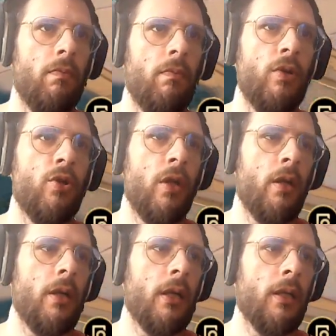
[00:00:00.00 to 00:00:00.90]
BJ
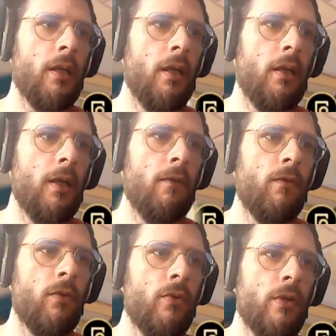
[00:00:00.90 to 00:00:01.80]
and Agatha didn't get
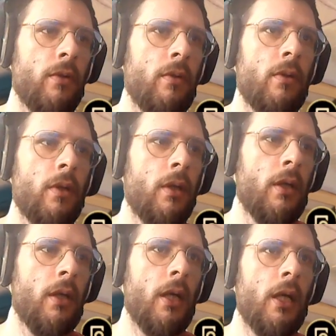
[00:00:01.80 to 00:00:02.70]
frozen.
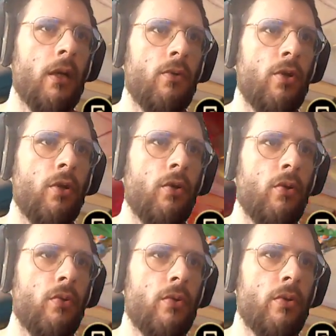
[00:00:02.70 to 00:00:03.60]
And now she
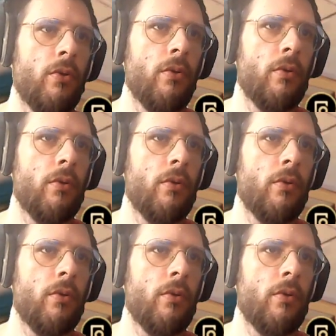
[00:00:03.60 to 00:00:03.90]
goes.